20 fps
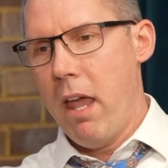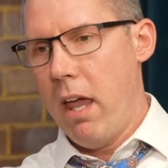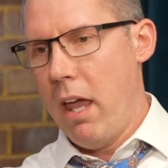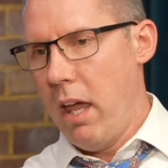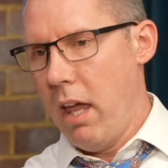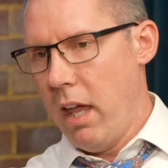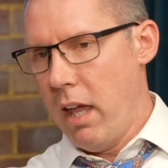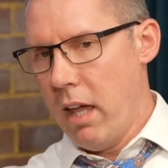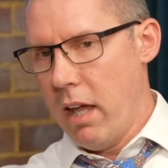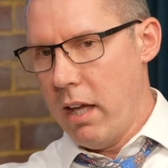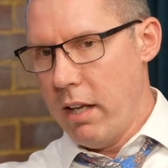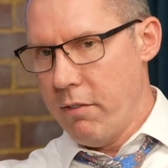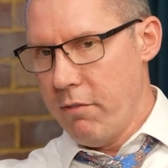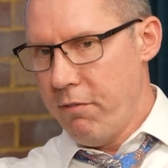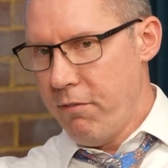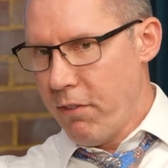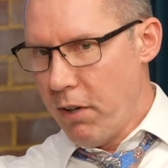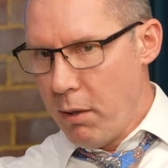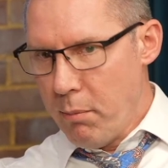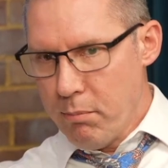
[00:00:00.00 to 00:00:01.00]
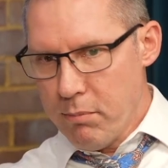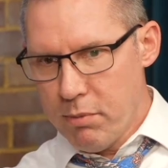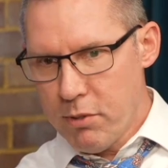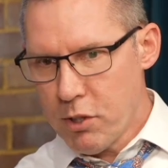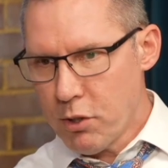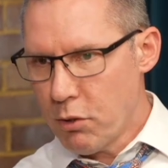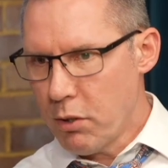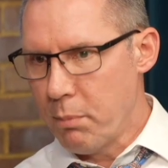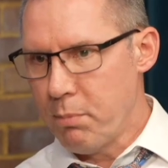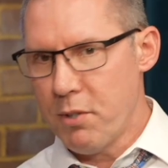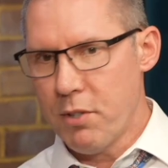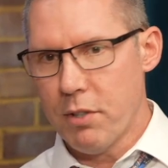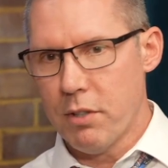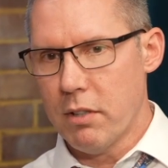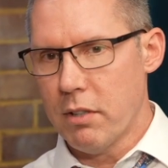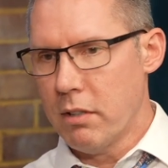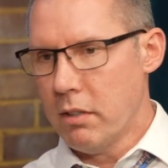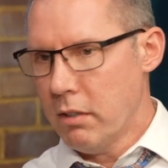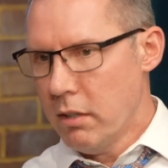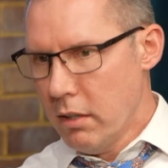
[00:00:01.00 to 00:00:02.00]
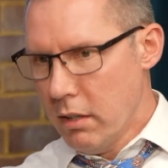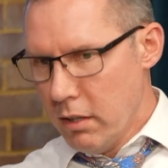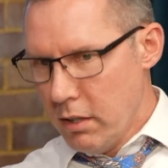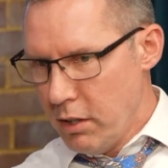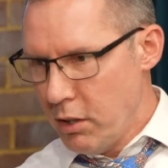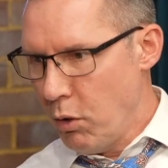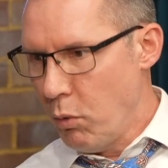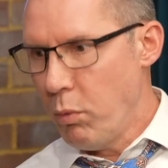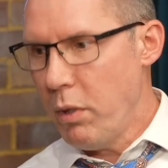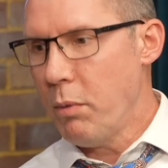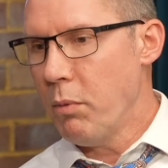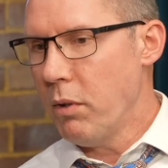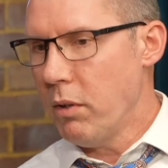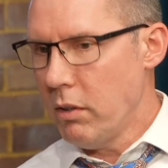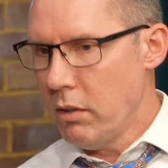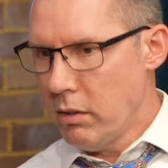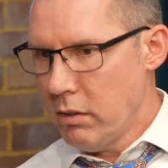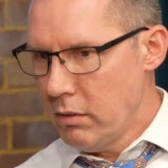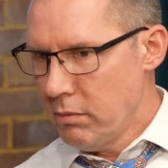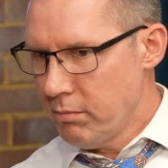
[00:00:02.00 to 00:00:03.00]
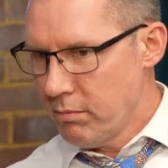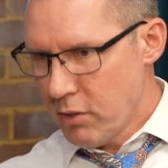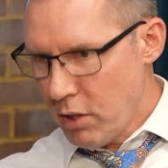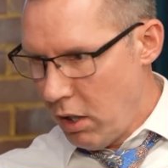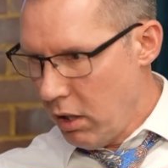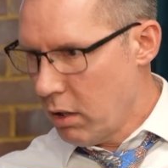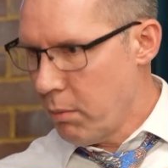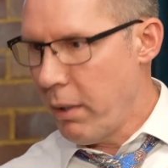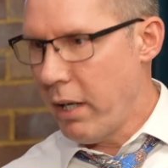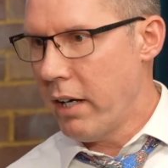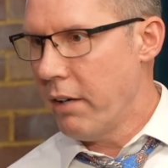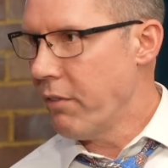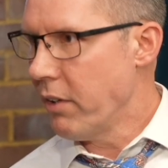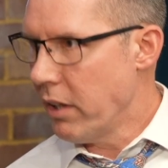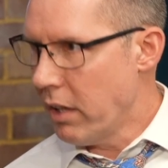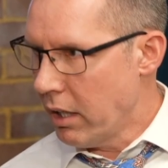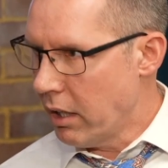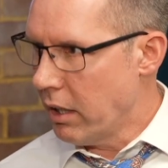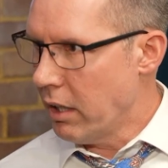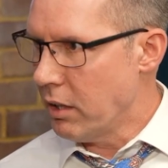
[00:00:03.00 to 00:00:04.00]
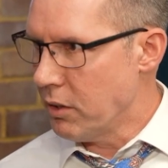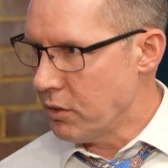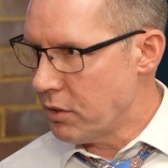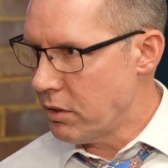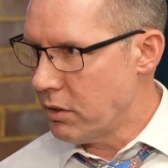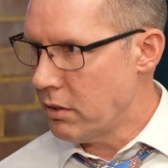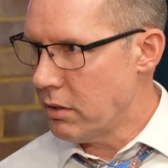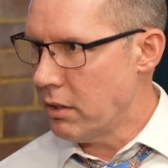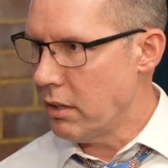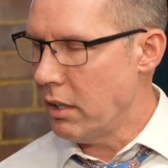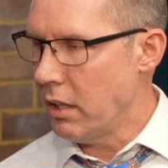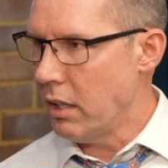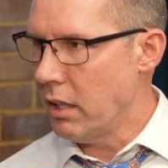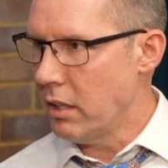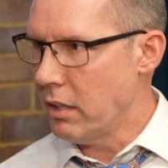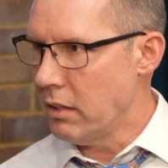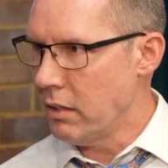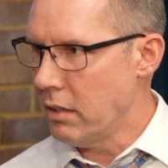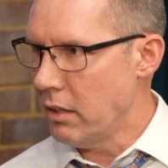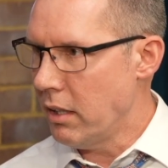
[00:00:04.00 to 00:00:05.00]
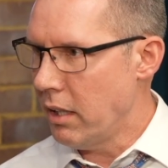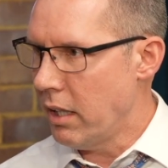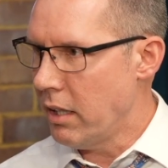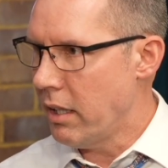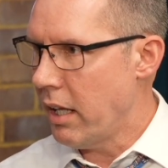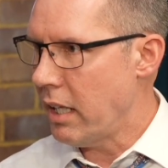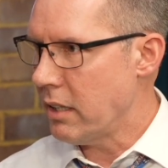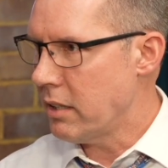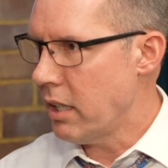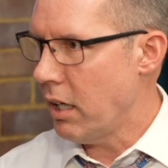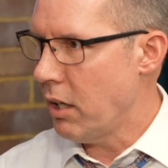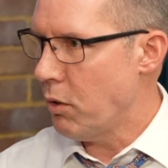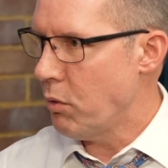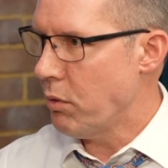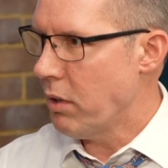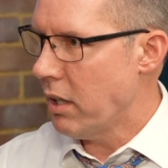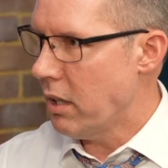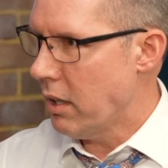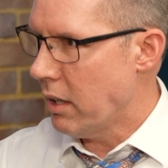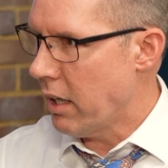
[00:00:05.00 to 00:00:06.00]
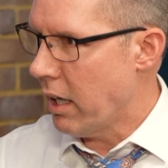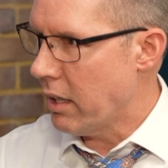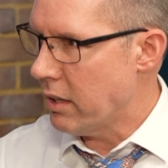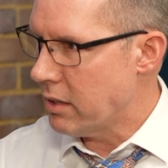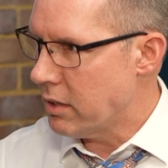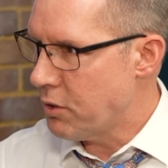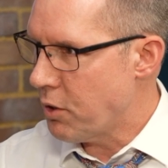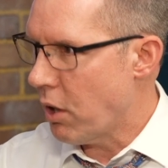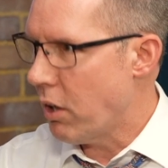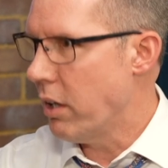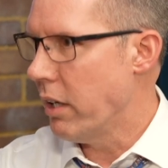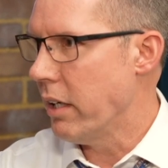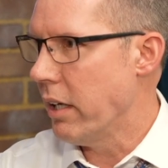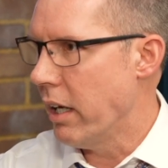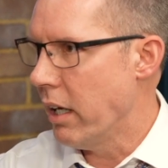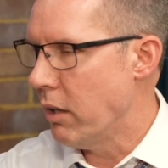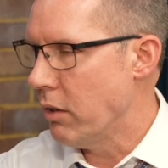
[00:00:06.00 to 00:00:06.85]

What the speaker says: and from Scripture, we will talk about everything else, and that's how it kind of started out.